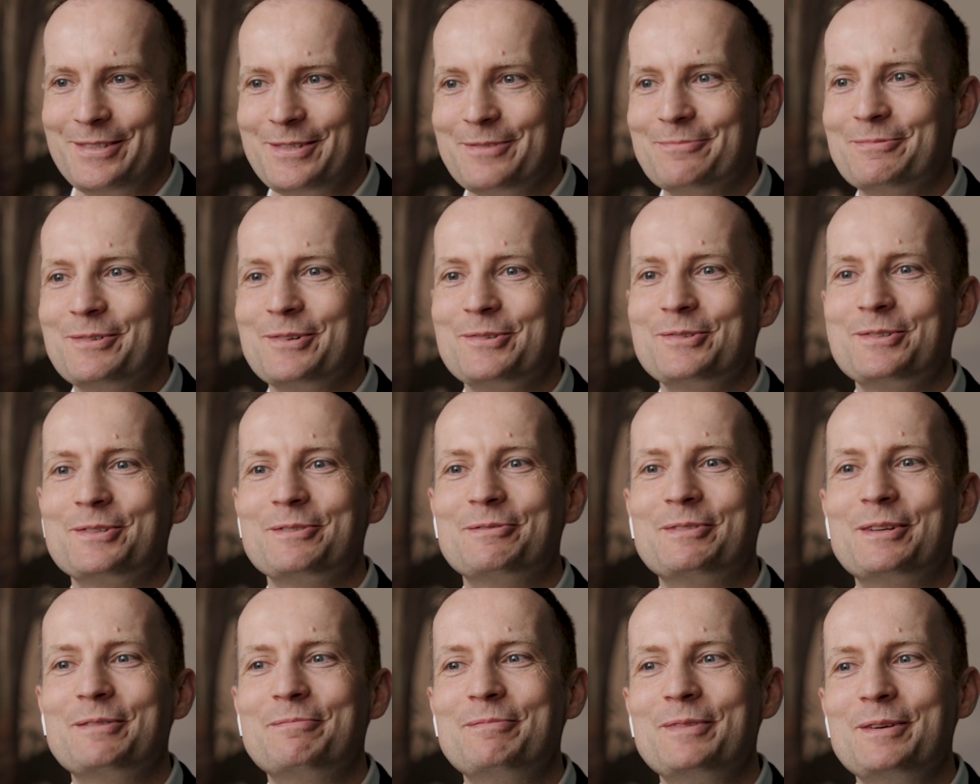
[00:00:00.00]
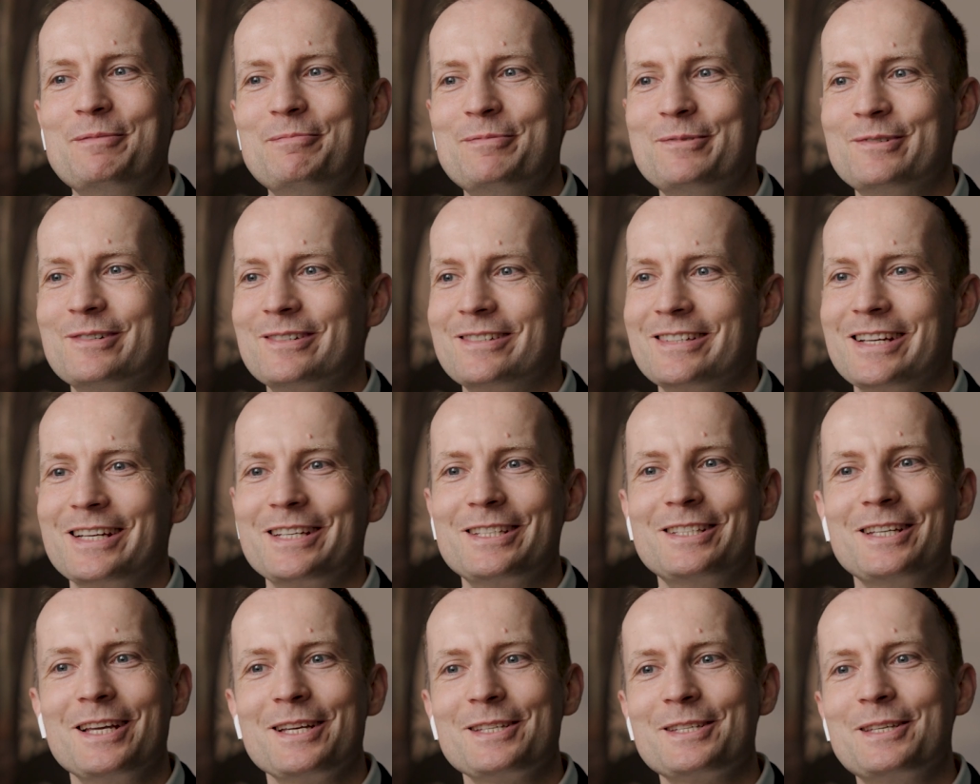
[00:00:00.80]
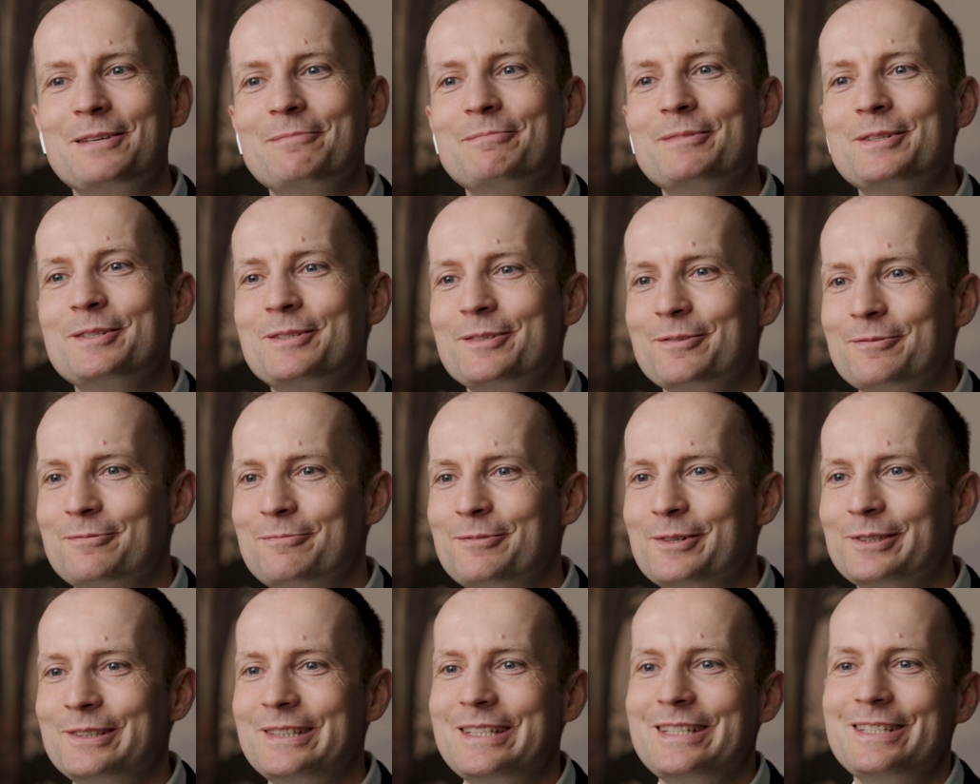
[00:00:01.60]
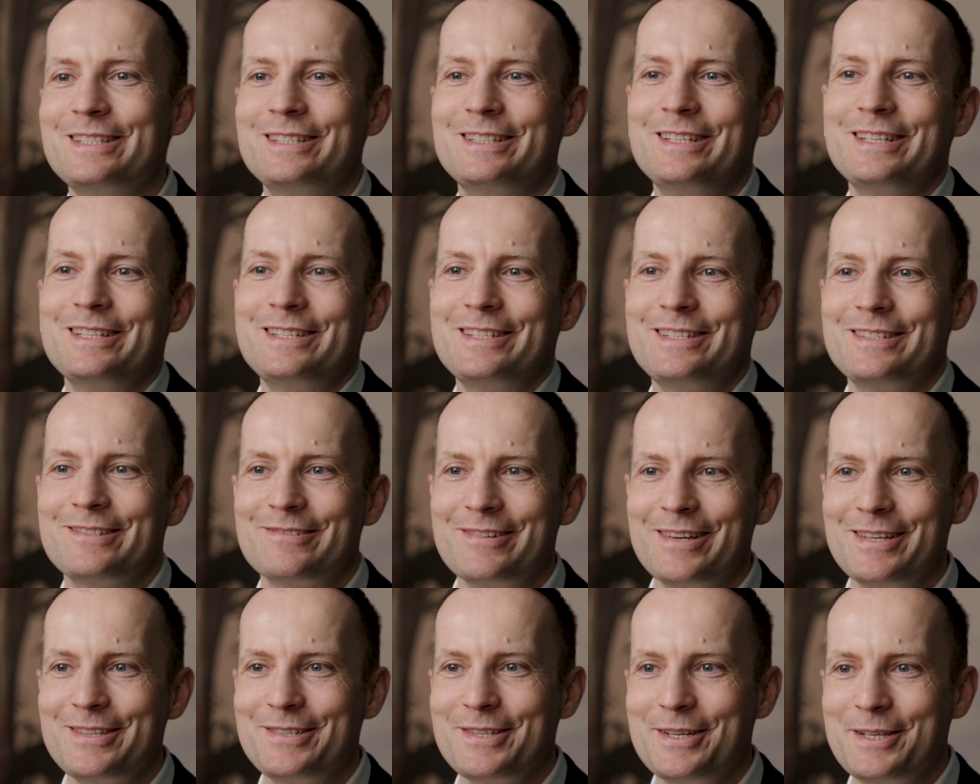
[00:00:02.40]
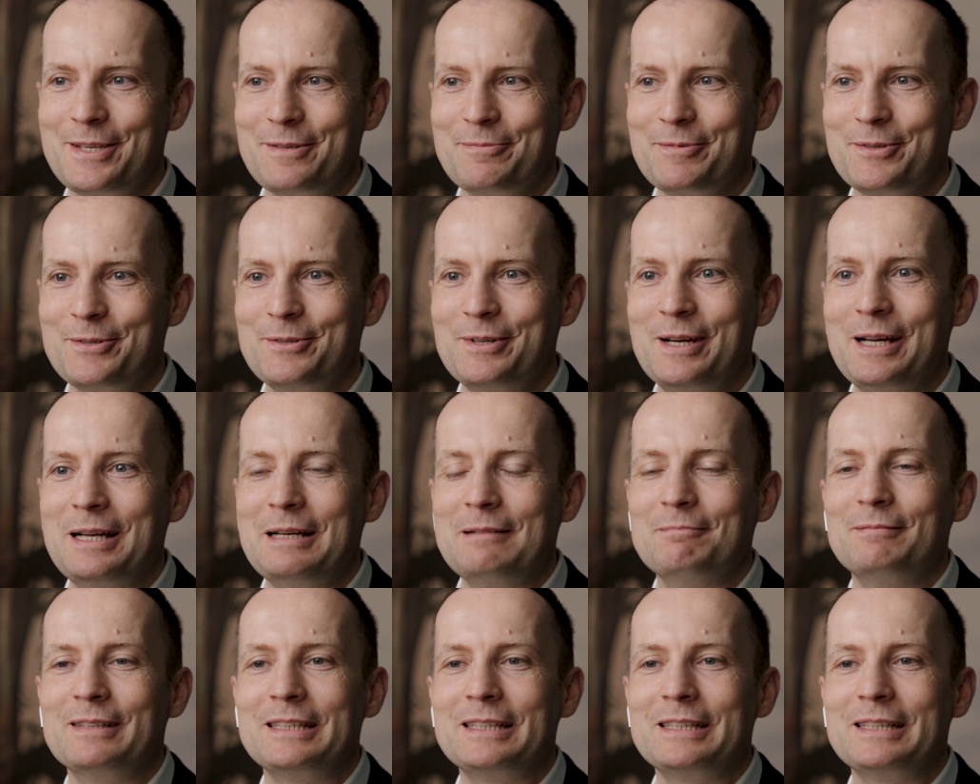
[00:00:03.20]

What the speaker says: So most of the people are actually asking me, so what is this strange animal?